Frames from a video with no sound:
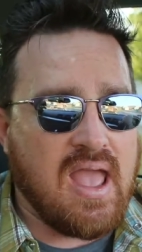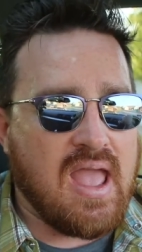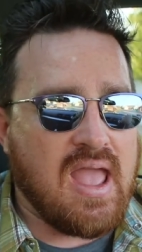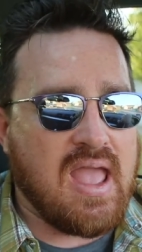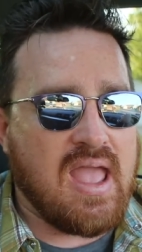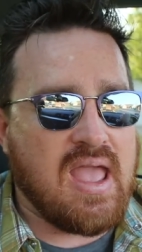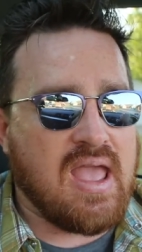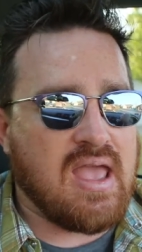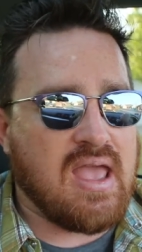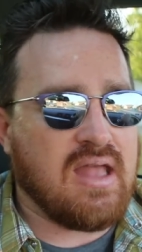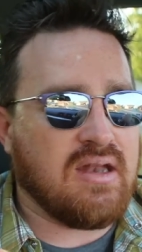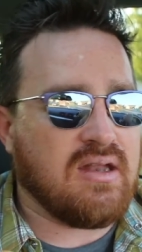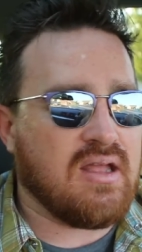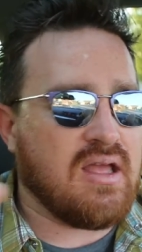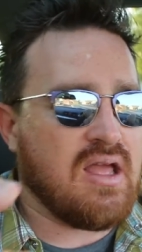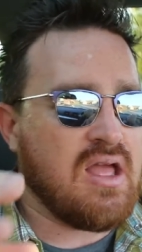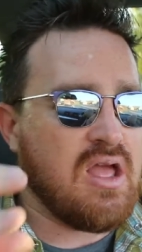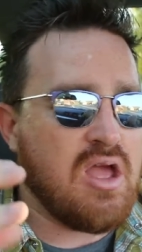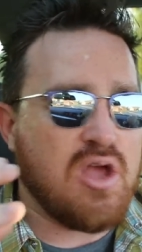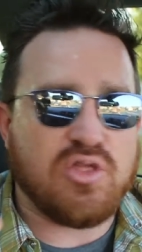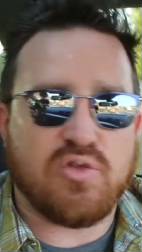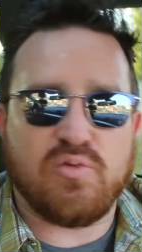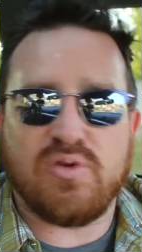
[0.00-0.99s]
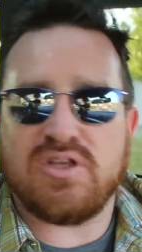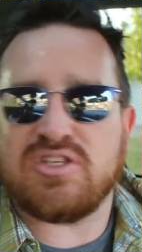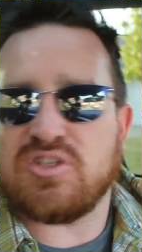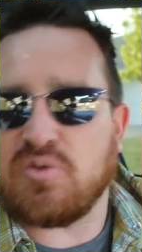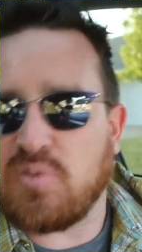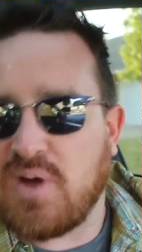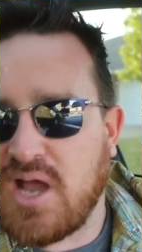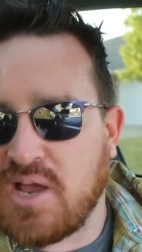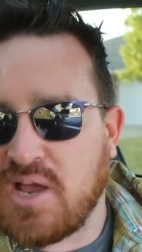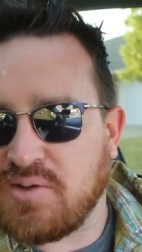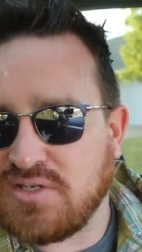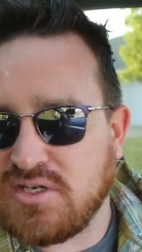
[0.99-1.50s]
And the
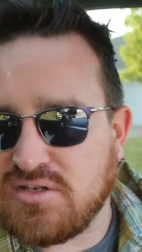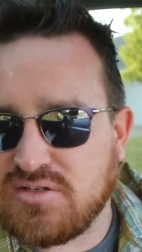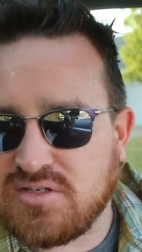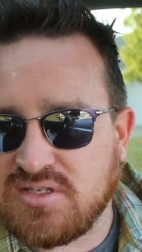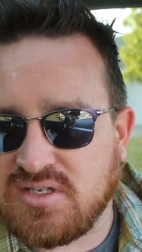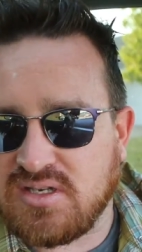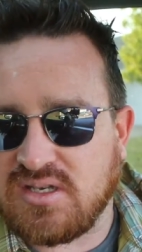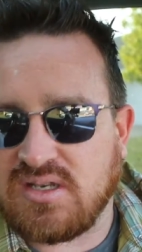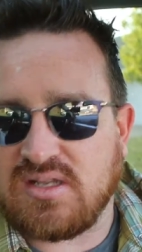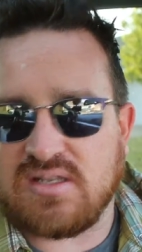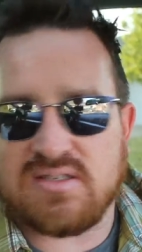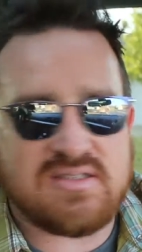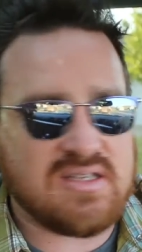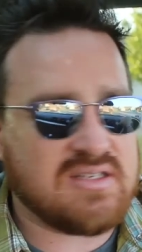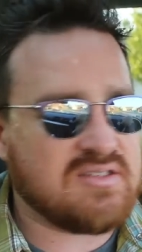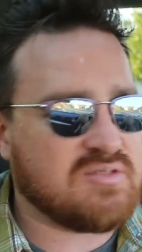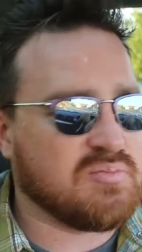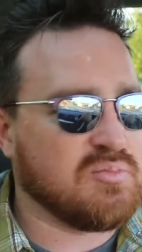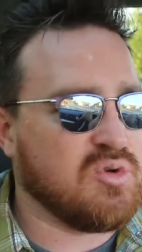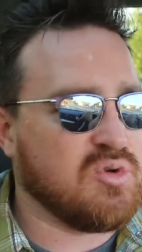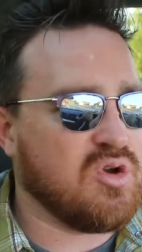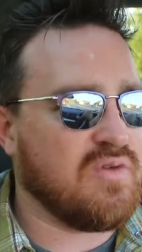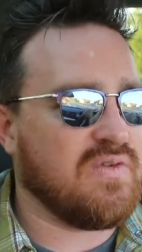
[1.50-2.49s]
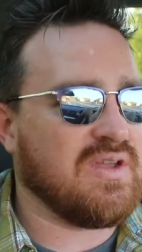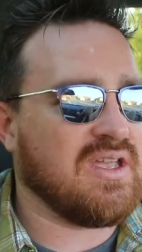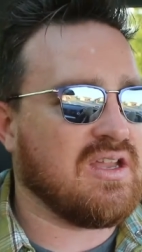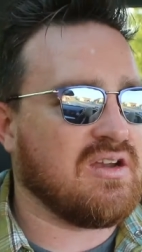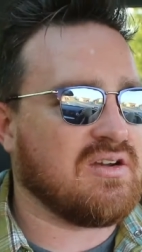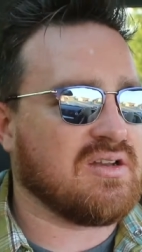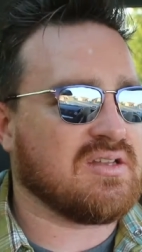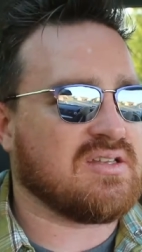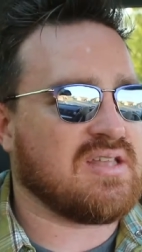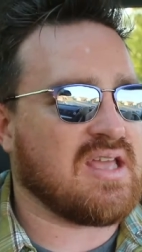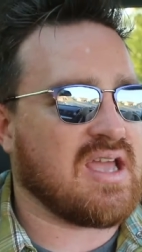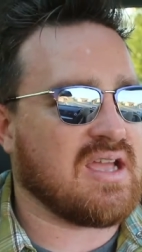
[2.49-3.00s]
reason why I was interested in it is since moving
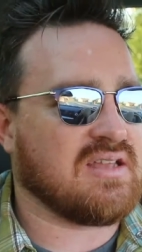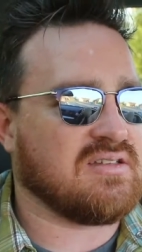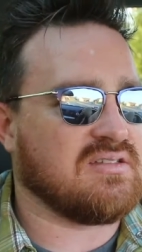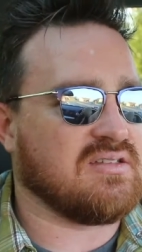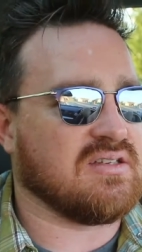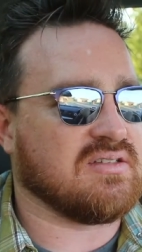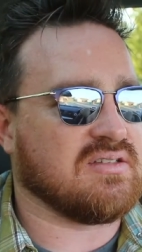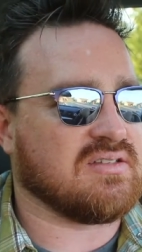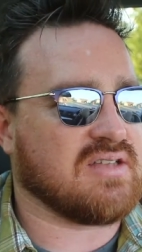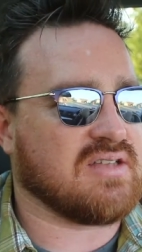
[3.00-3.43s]
here to Texas,